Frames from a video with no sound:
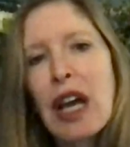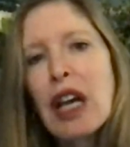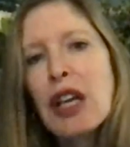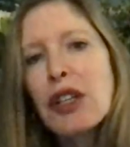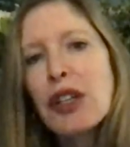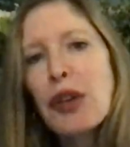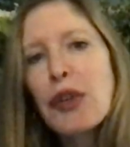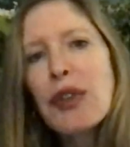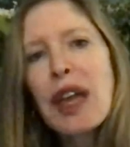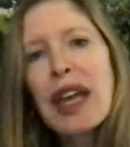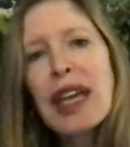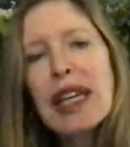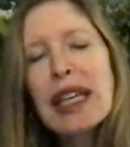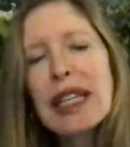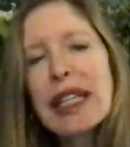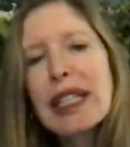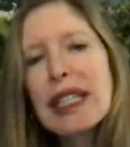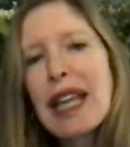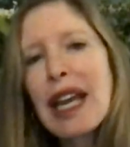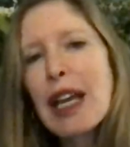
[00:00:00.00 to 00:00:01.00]
So they
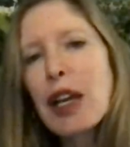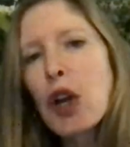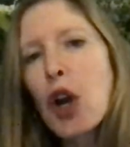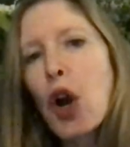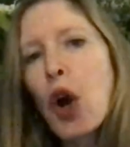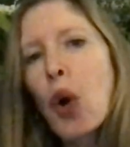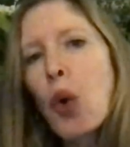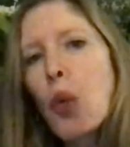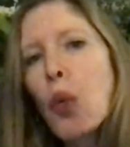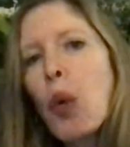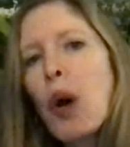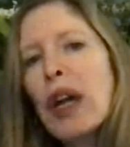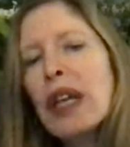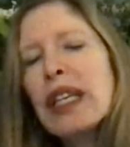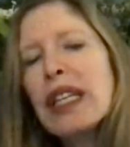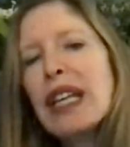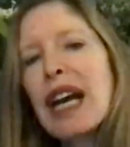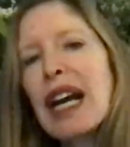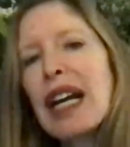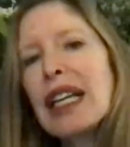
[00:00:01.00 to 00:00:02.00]
can take one
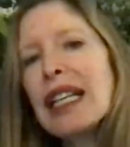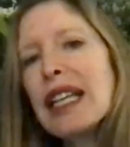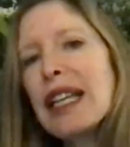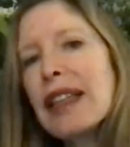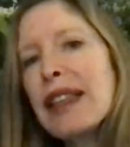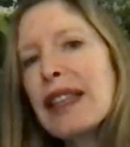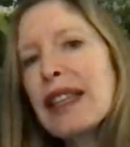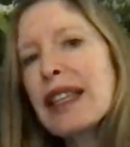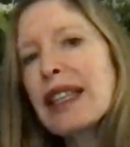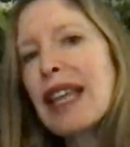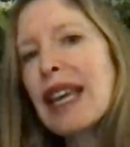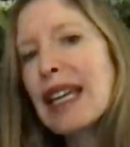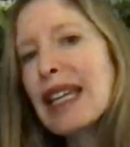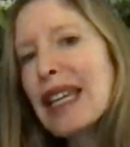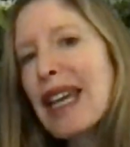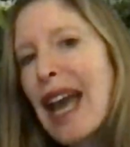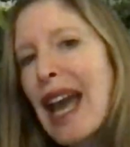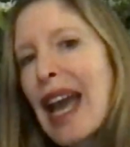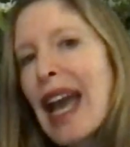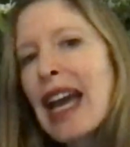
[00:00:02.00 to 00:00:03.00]
tiny thing they
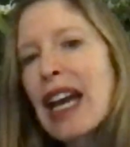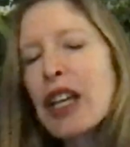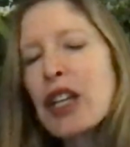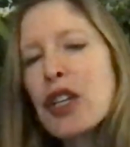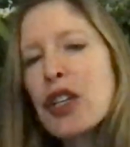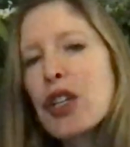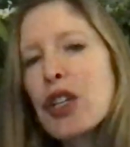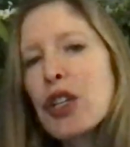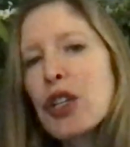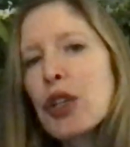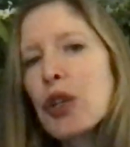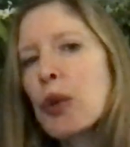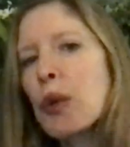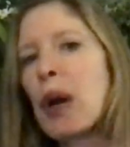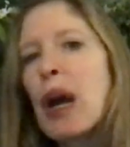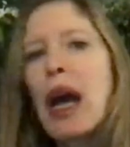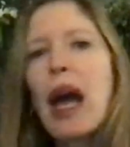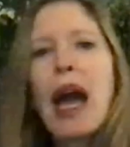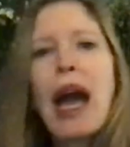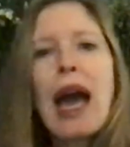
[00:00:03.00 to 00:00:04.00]
can do
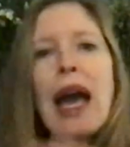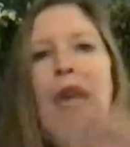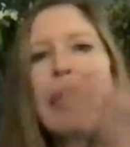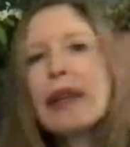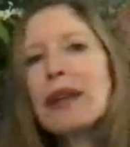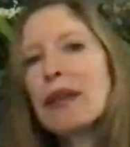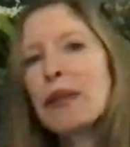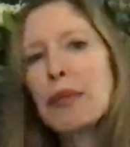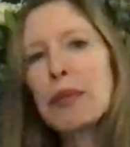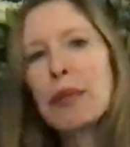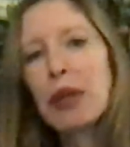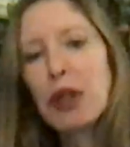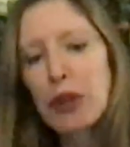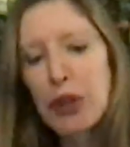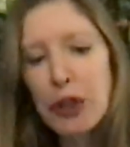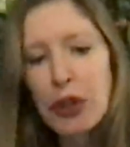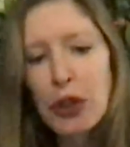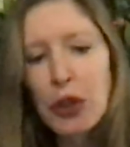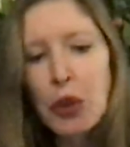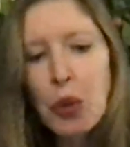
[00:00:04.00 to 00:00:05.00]
and build a
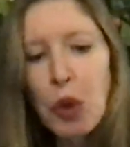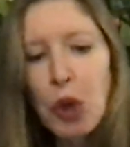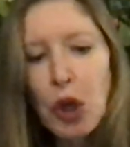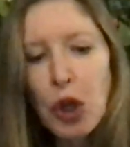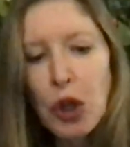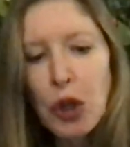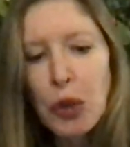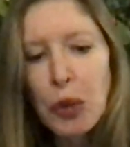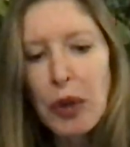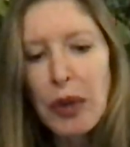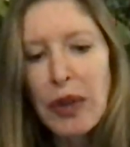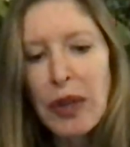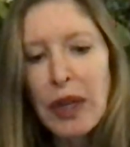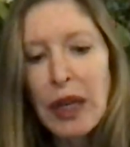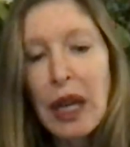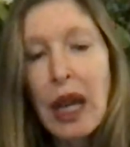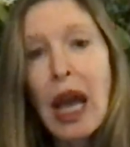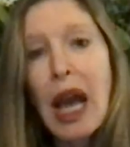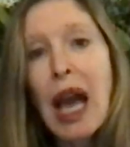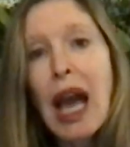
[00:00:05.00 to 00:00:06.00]
new world with
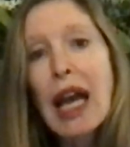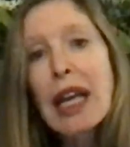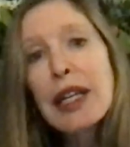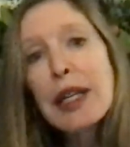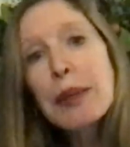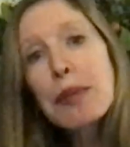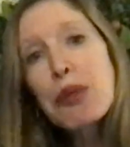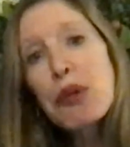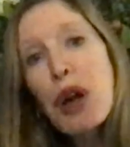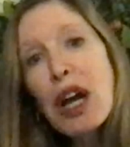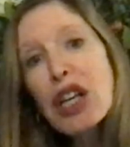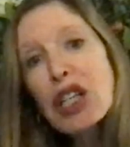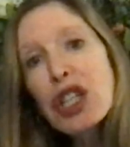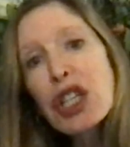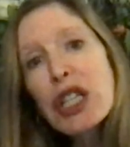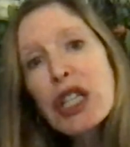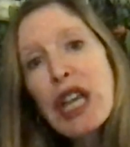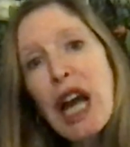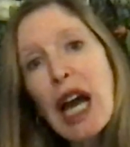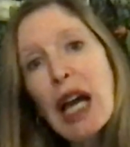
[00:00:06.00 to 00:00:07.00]
it. And
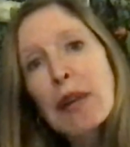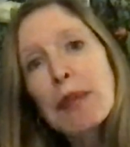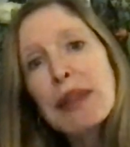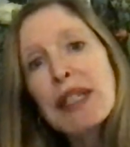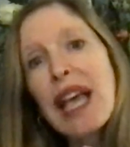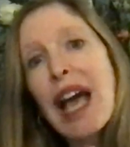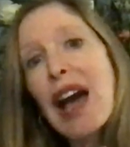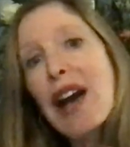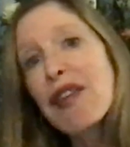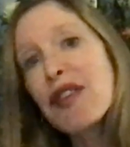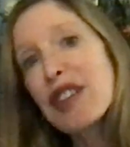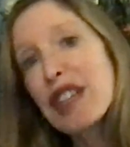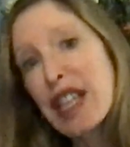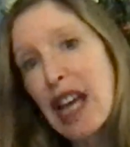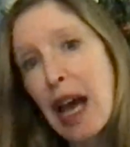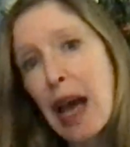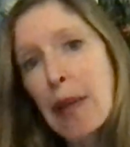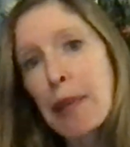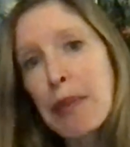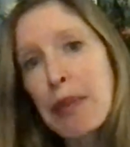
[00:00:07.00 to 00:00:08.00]
depression types have
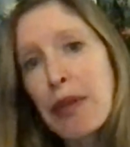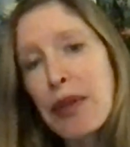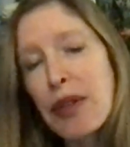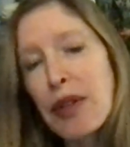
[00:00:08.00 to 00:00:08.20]
depth.